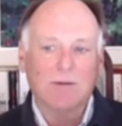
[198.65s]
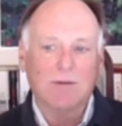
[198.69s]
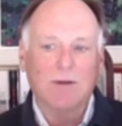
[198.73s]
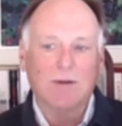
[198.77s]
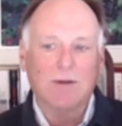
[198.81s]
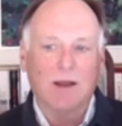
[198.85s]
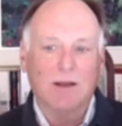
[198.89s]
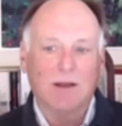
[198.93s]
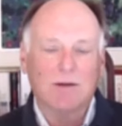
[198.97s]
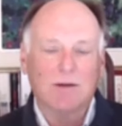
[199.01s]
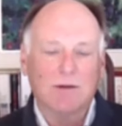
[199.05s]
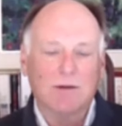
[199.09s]

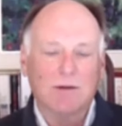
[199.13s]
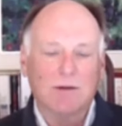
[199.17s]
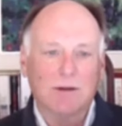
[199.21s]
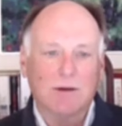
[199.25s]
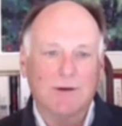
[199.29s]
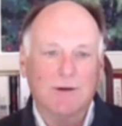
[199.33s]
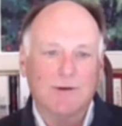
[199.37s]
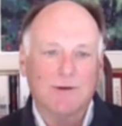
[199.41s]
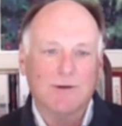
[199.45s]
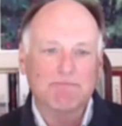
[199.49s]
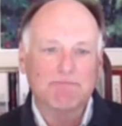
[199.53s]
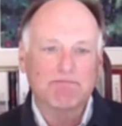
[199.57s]

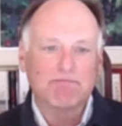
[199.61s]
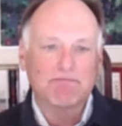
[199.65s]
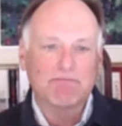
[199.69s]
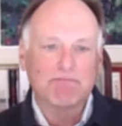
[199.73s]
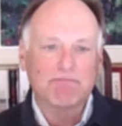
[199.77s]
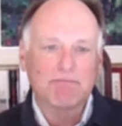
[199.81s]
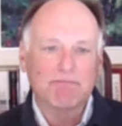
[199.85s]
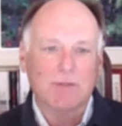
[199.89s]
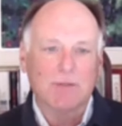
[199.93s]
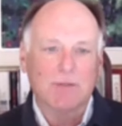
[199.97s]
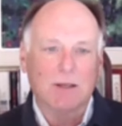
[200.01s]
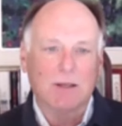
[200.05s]

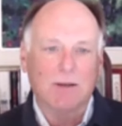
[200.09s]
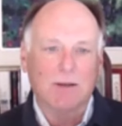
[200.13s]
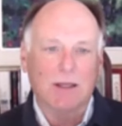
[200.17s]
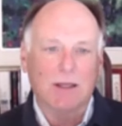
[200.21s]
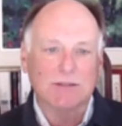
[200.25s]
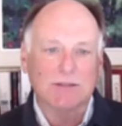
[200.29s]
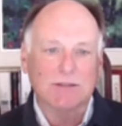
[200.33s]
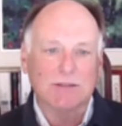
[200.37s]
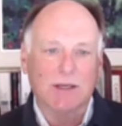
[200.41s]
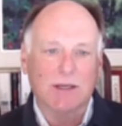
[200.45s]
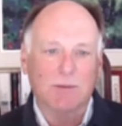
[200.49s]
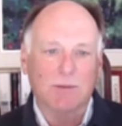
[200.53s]

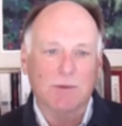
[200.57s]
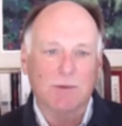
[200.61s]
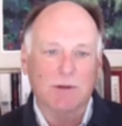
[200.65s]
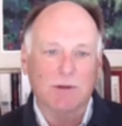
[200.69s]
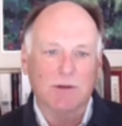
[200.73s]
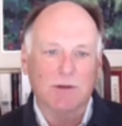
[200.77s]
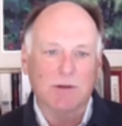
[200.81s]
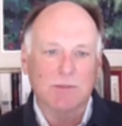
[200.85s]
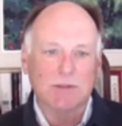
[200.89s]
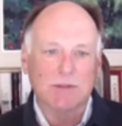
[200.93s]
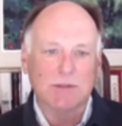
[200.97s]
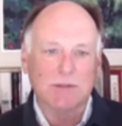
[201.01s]
that
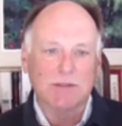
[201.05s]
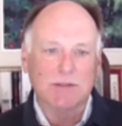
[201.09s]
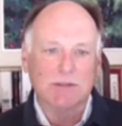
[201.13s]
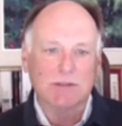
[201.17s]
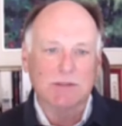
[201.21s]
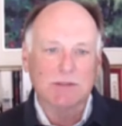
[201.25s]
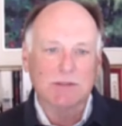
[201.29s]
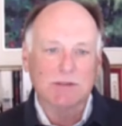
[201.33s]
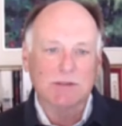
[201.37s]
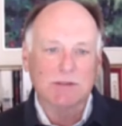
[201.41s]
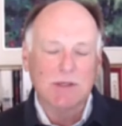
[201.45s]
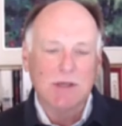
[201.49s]
segment of the
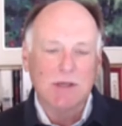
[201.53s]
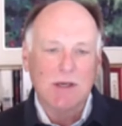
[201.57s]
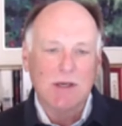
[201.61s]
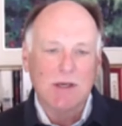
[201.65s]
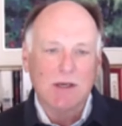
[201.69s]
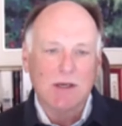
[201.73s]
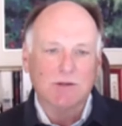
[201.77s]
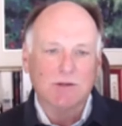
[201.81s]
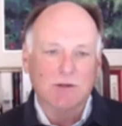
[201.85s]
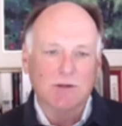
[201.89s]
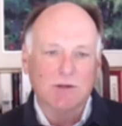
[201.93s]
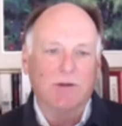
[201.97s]
business.
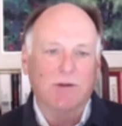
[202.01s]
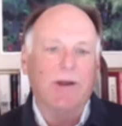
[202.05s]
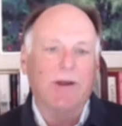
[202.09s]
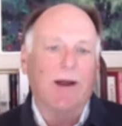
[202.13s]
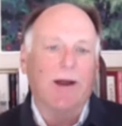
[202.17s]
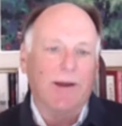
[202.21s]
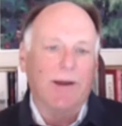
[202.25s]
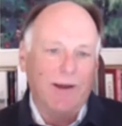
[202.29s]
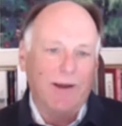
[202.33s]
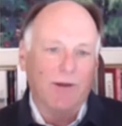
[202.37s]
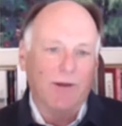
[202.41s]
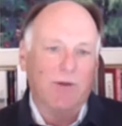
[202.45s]
So
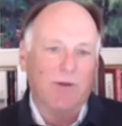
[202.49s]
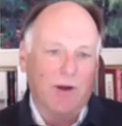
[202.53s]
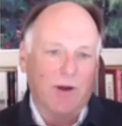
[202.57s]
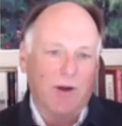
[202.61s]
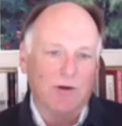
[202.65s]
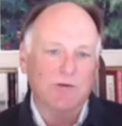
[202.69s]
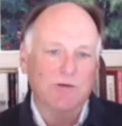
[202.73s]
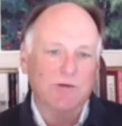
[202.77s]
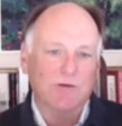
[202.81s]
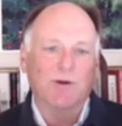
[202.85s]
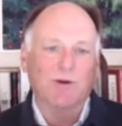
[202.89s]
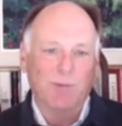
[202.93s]
yeah,
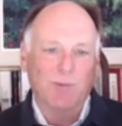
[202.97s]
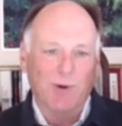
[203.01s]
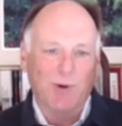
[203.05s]
healthcare is a